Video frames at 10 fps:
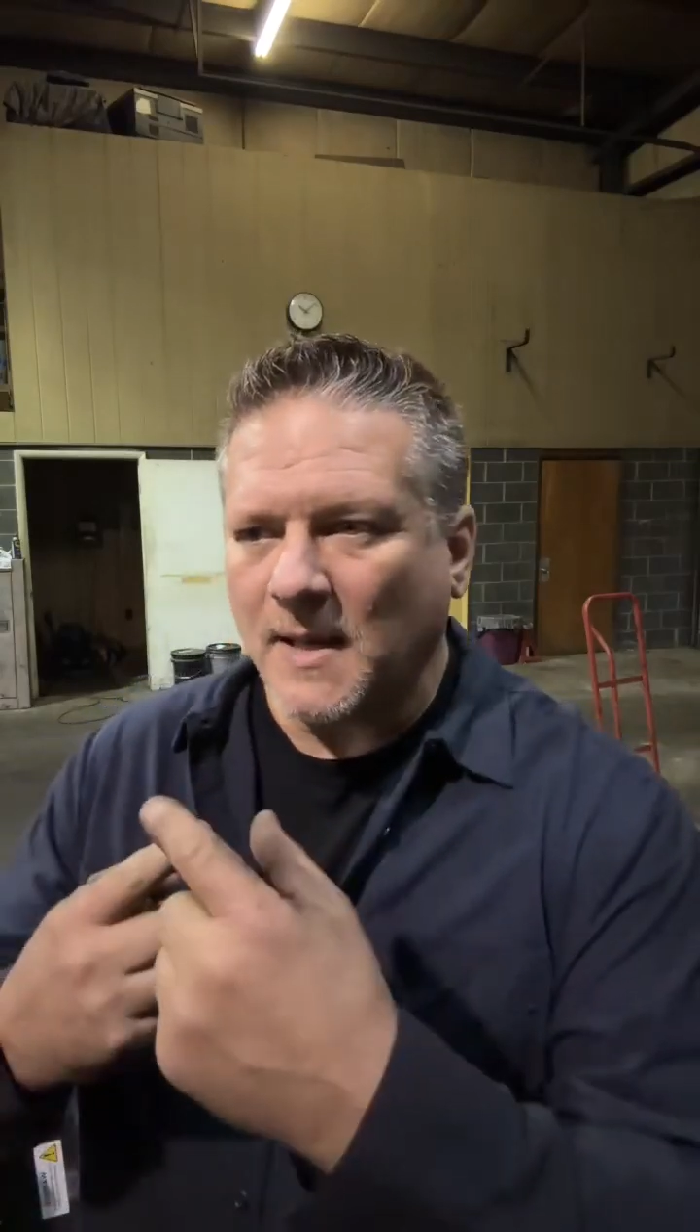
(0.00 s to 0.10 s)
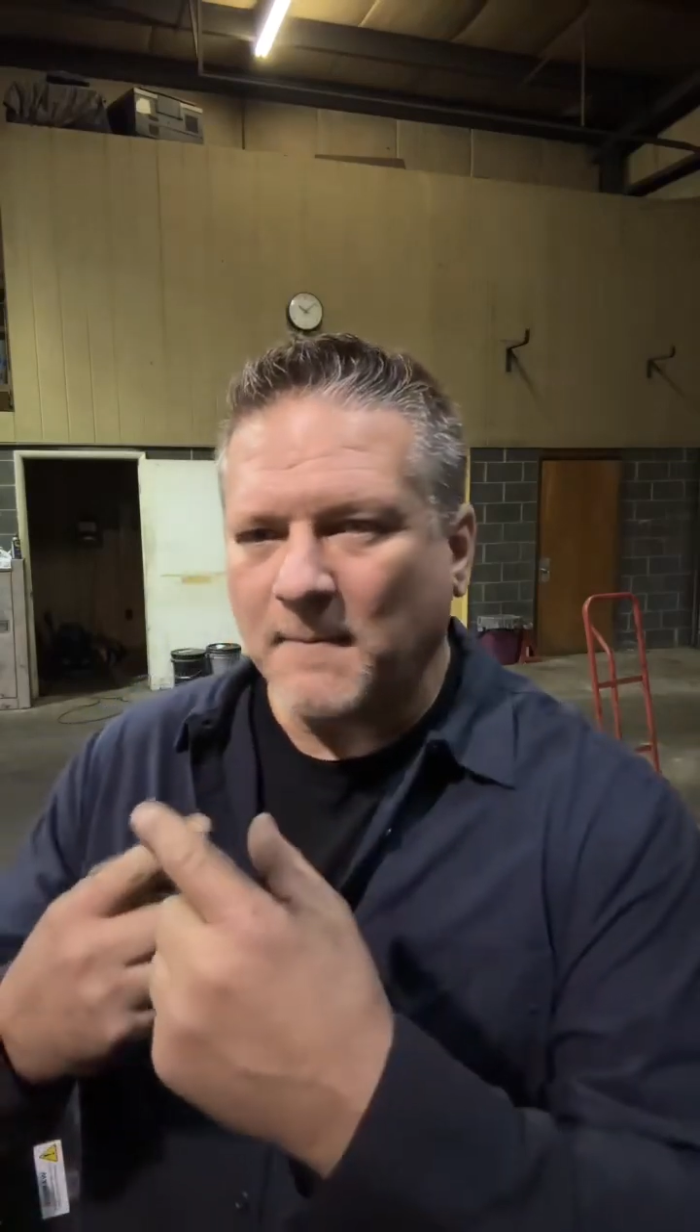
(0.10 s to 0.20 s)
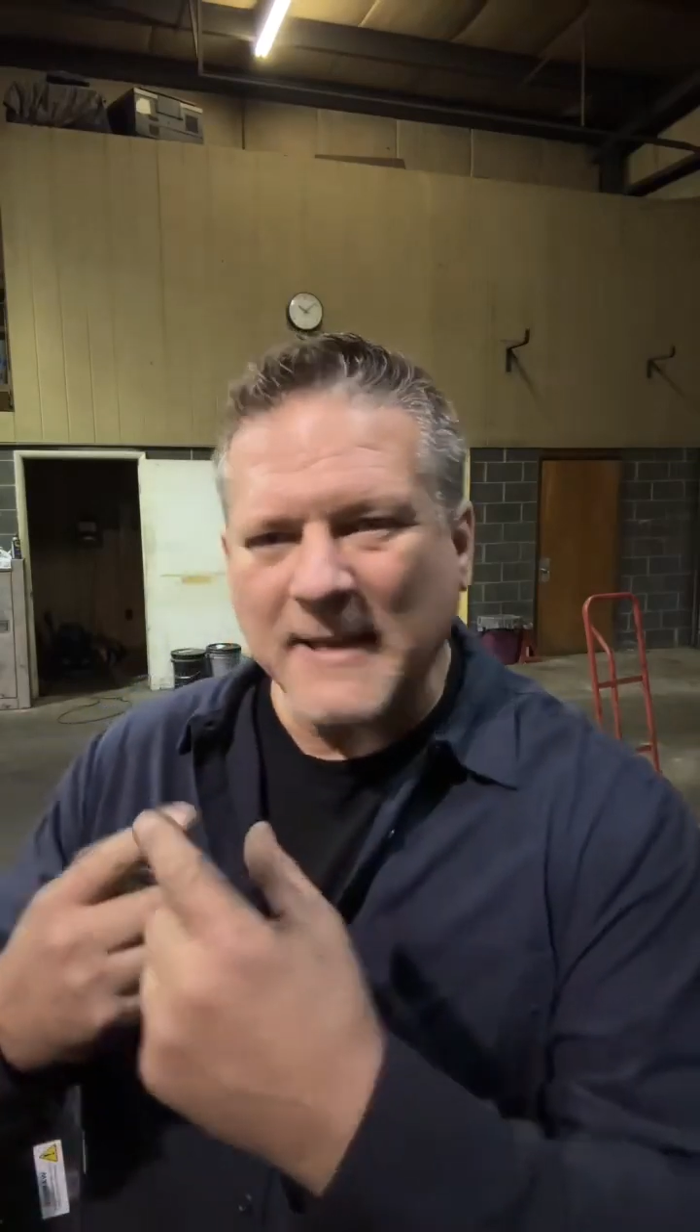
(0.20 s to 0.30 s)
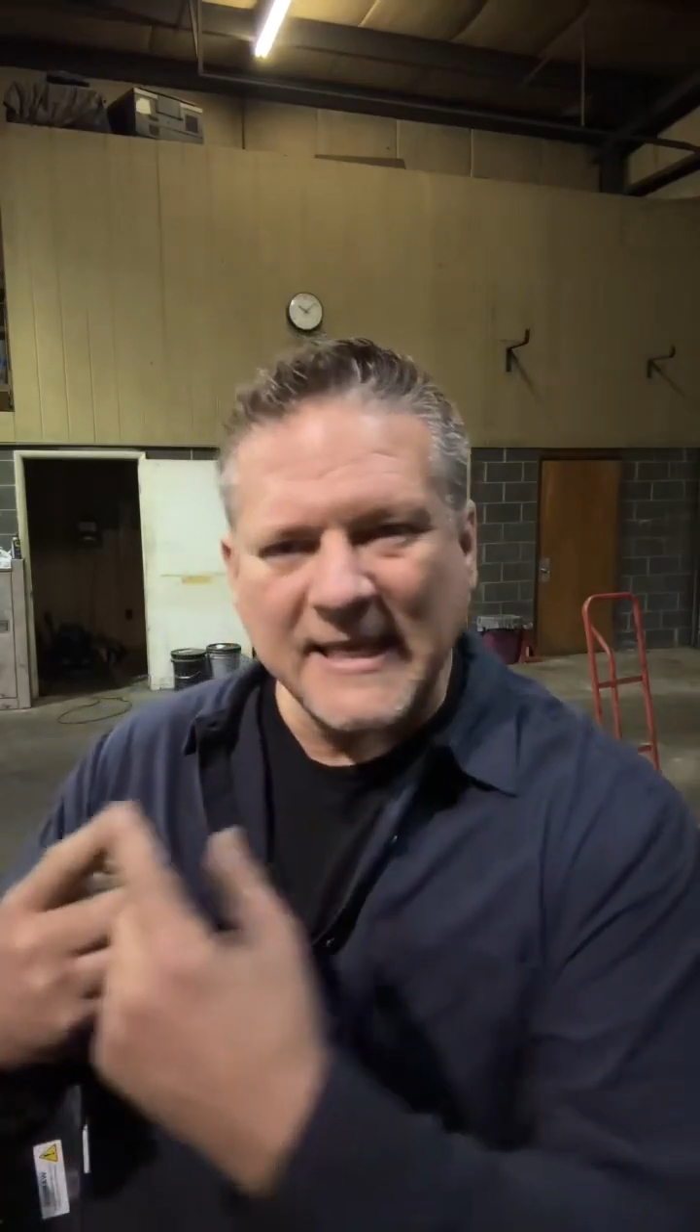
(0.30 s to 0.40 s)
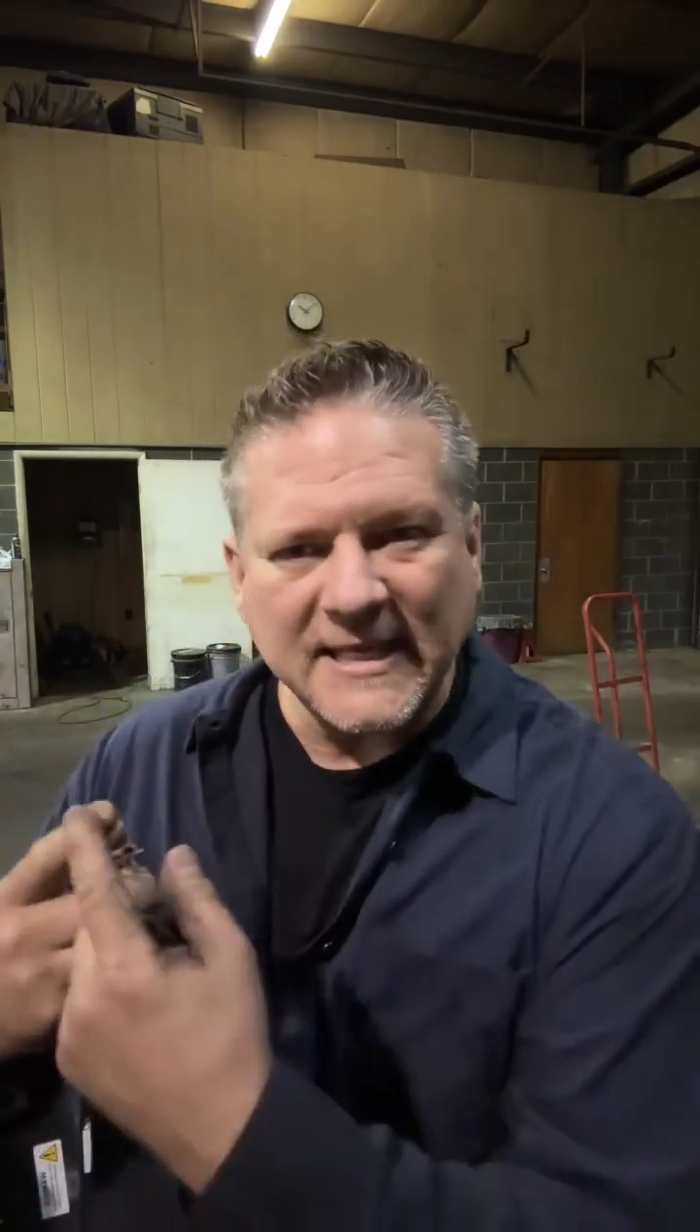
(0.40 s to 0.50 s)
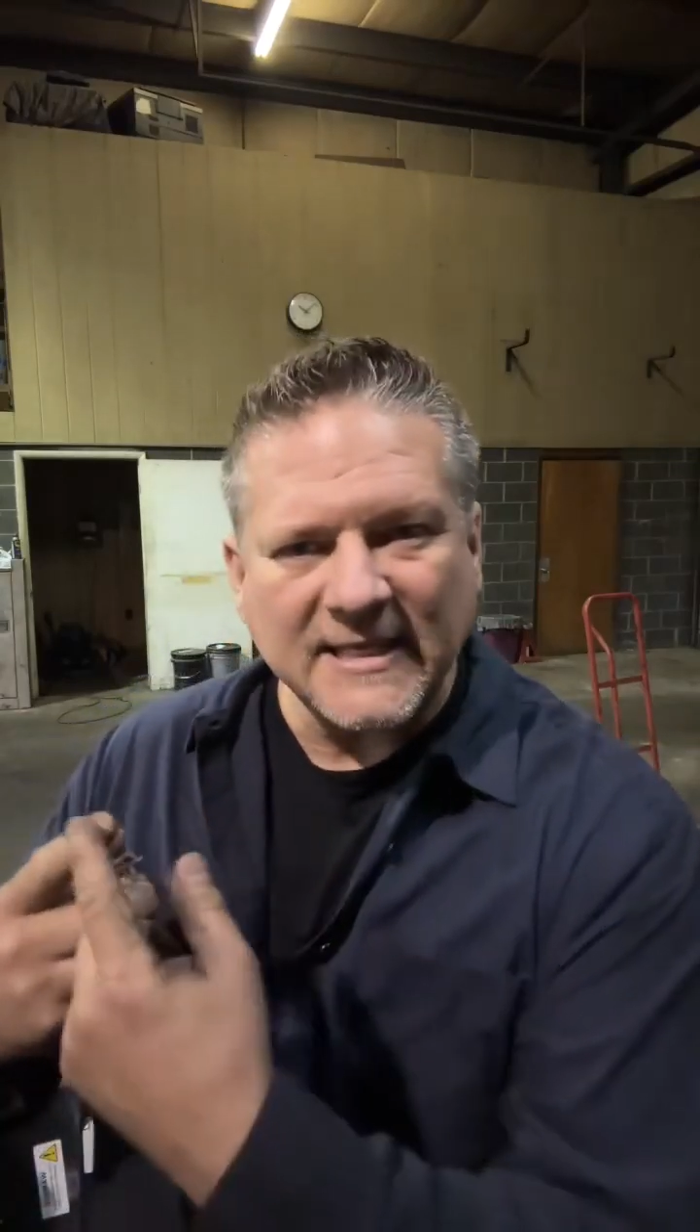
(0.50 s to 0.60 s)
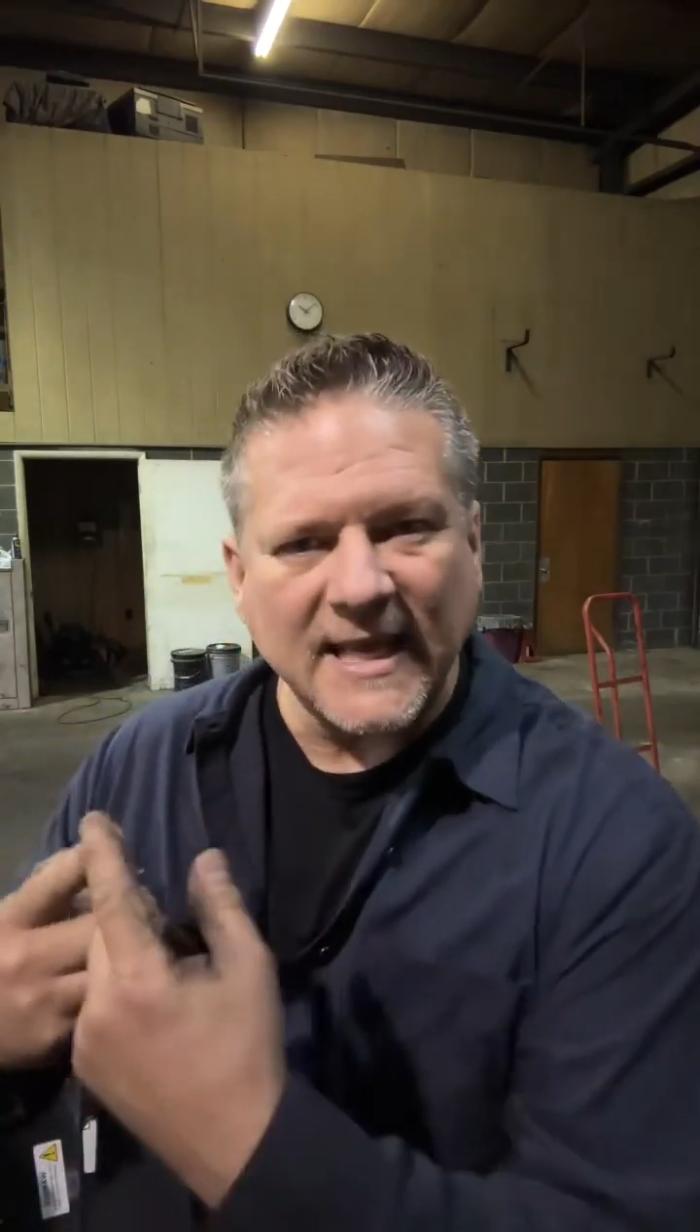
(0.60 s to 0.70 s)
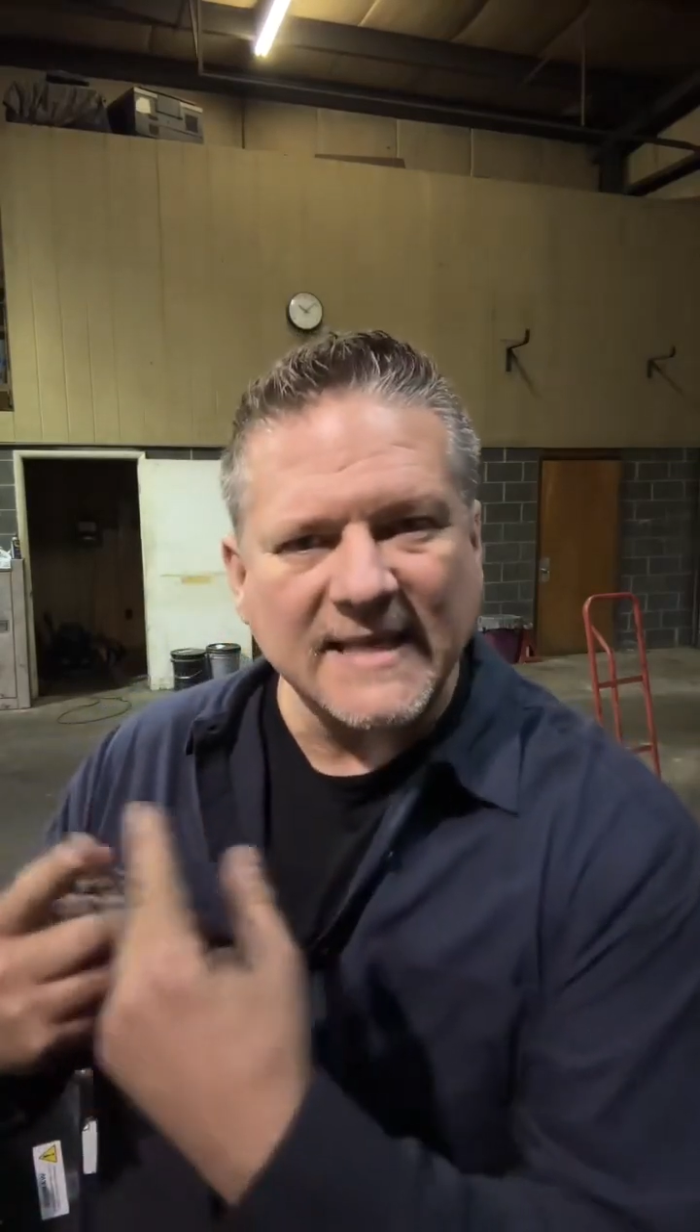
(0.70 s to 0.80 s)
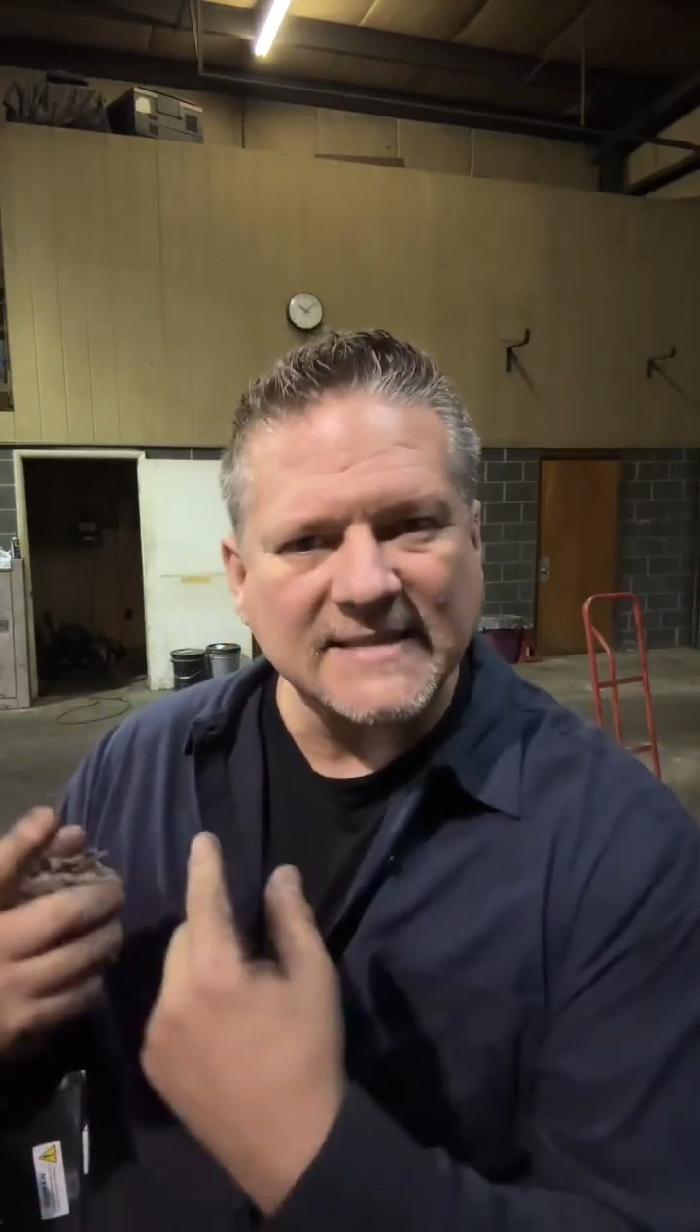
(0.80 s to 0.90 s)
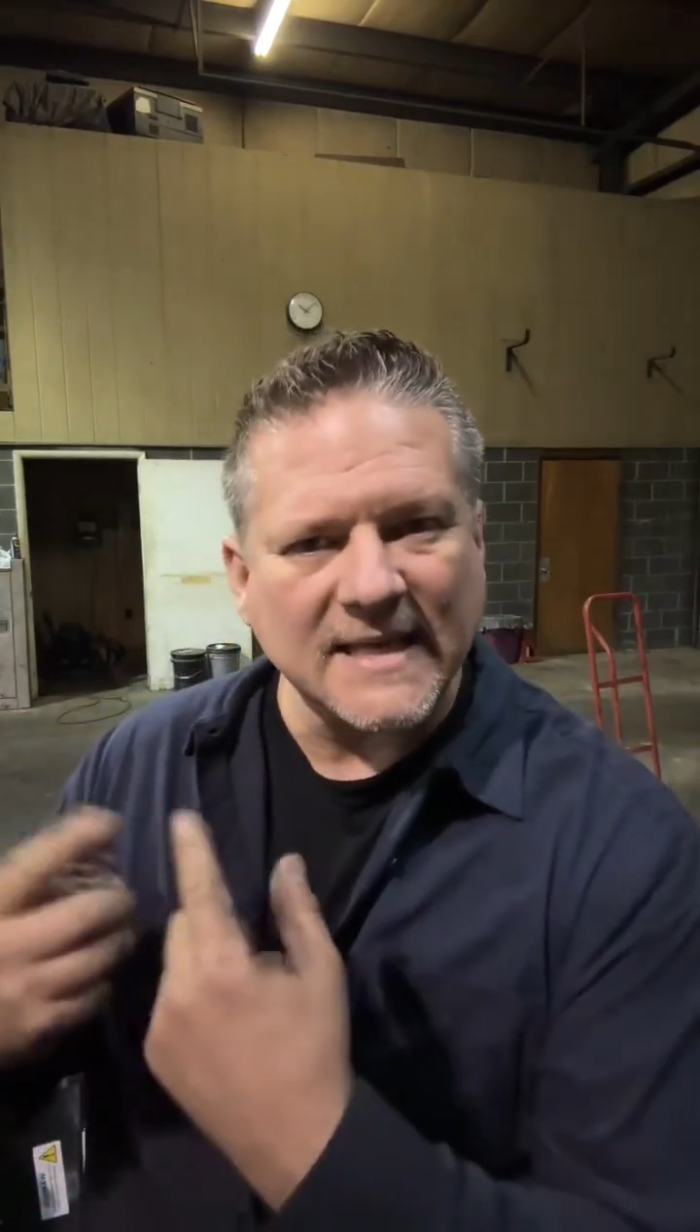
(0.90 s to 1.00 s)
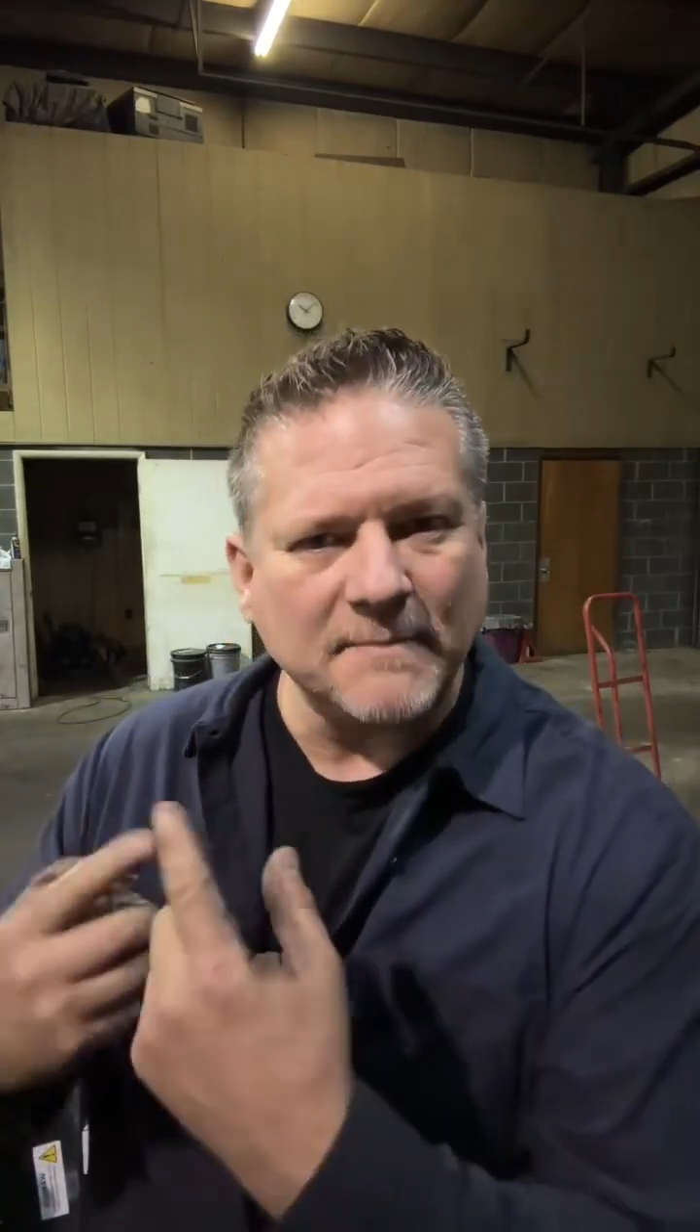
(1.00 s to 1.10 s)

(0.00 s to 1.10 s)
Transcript: pin that has like a